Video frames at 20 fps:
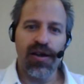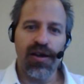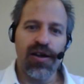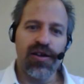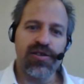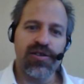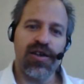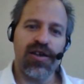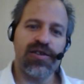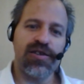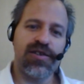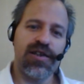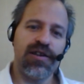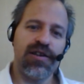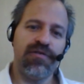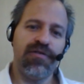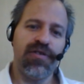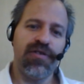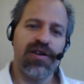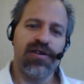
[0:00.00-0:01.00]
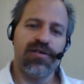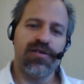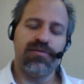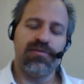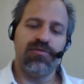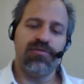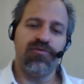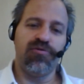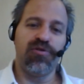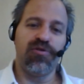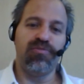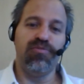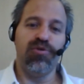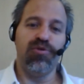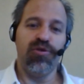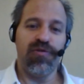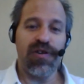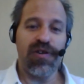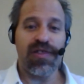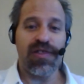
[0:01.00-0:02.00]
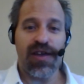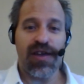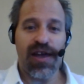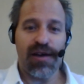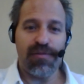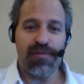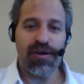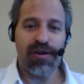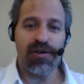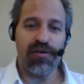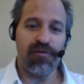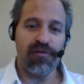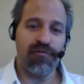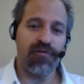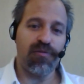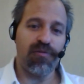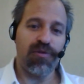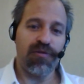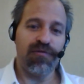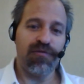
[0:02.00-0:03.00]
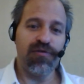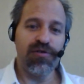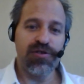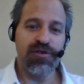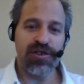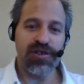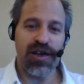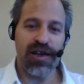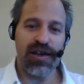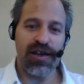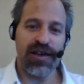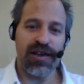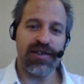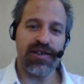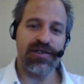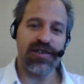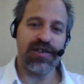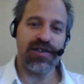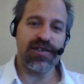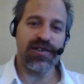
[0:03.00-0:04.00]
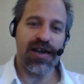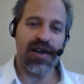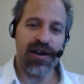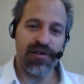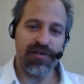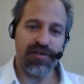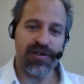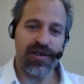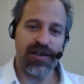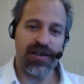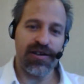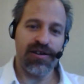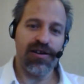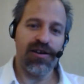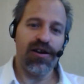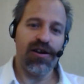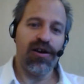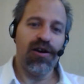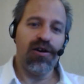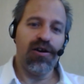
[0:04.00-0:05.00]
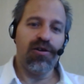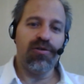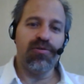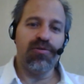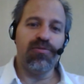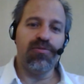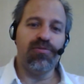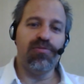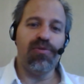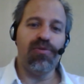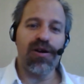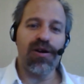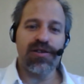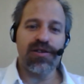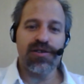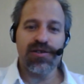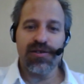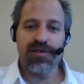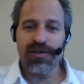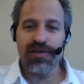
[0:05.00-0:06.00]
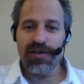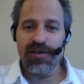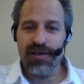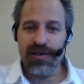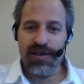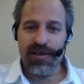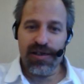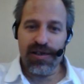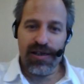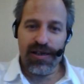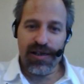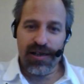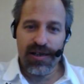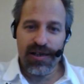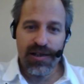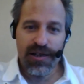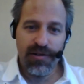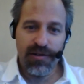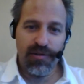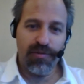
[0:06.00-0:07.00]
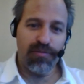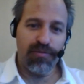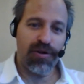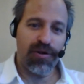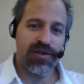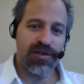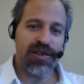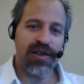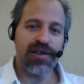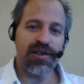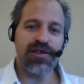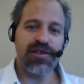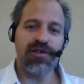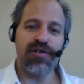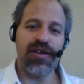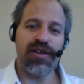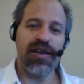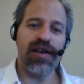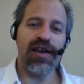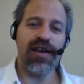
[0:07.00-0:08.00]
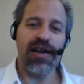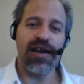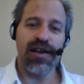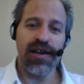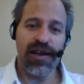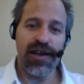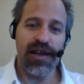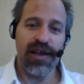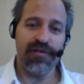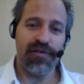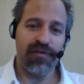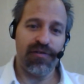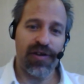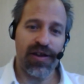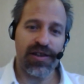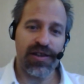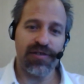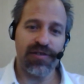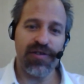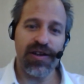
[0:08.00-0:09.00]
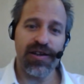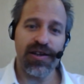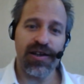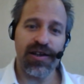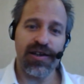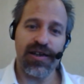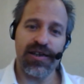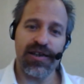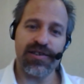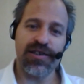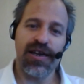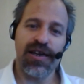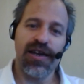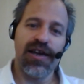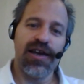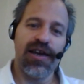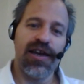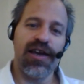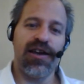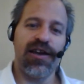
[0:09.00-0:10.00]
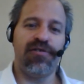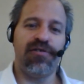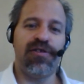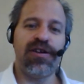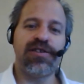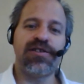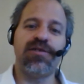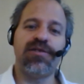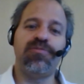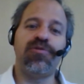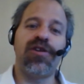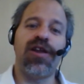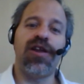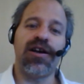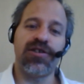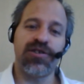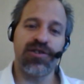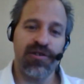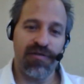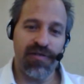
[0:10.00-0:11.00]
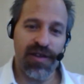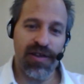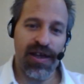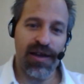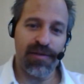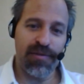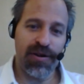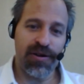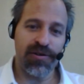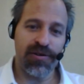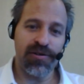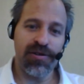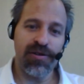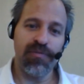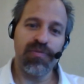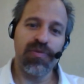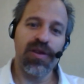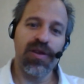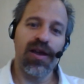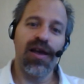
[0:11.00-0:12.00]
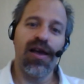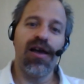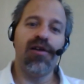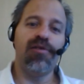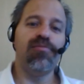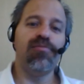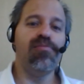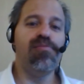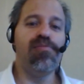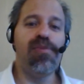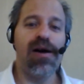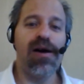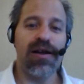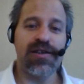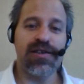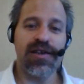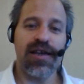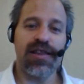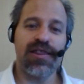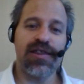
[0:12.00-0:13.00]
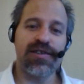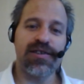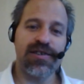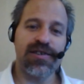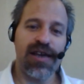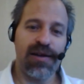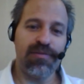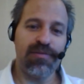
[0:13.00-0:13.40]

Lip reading: So instead of removing the chemical from the food chain in its entirety, what Monsanto and Eli Lilly have effectively done is increase the production of the chemical, but at the same